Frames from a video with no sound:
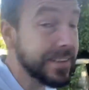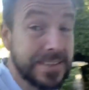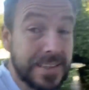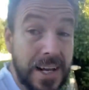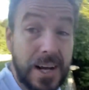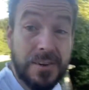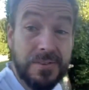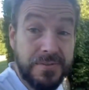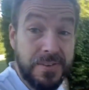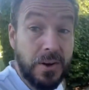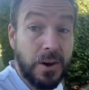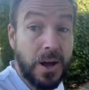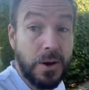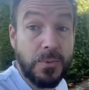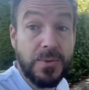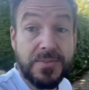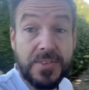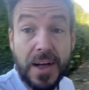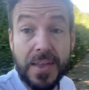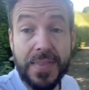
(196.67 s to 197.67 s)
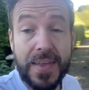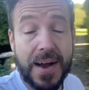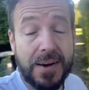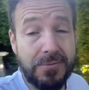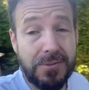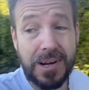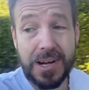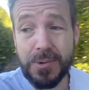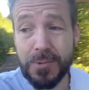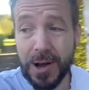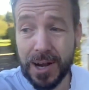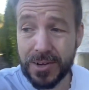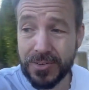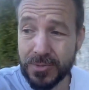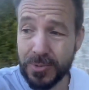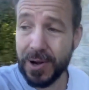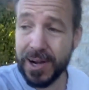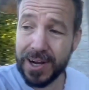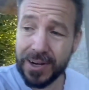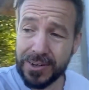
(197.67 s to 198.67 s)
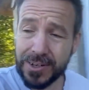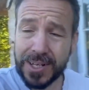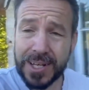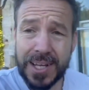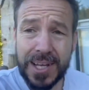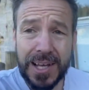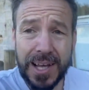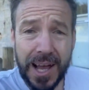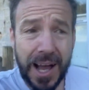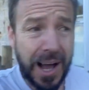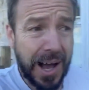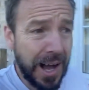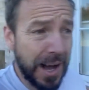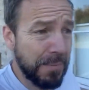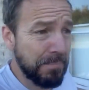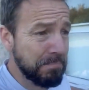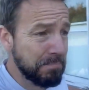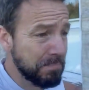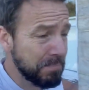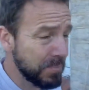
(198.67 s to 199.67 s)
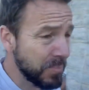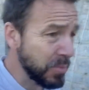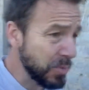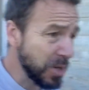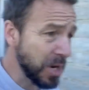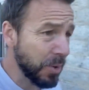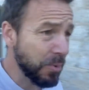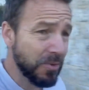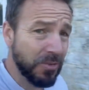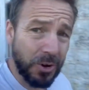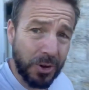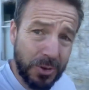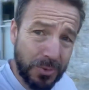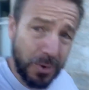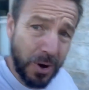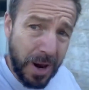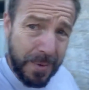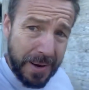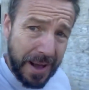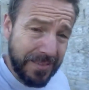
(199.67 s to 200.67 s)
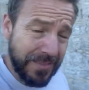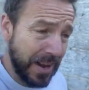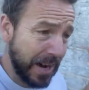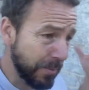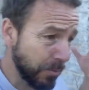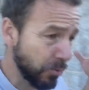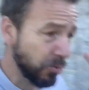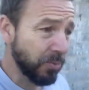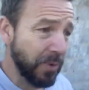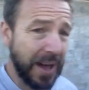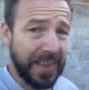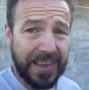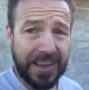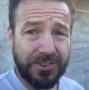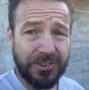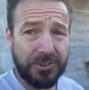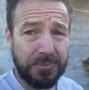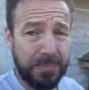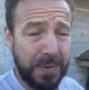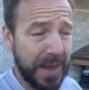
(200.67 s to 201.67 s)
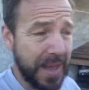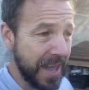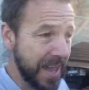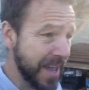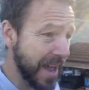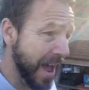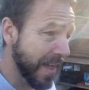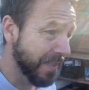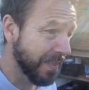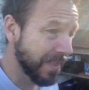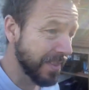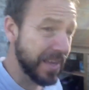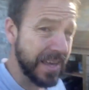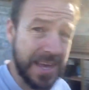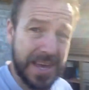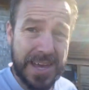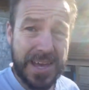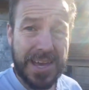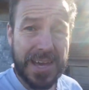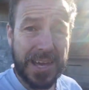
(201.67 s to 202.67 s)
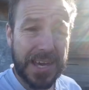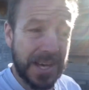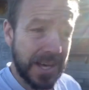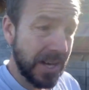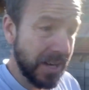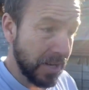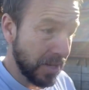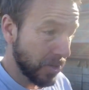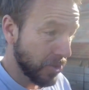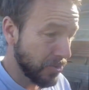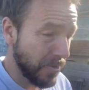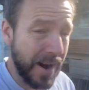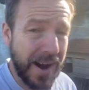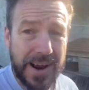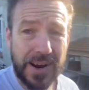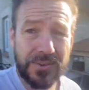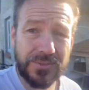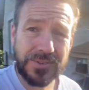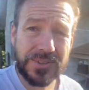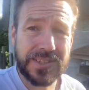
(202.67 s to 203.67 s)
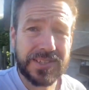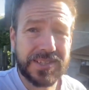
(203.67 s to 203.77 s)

And I feel like we've done that really well as well. Um, you know, we've got the right amount of animals where they should be and the ground is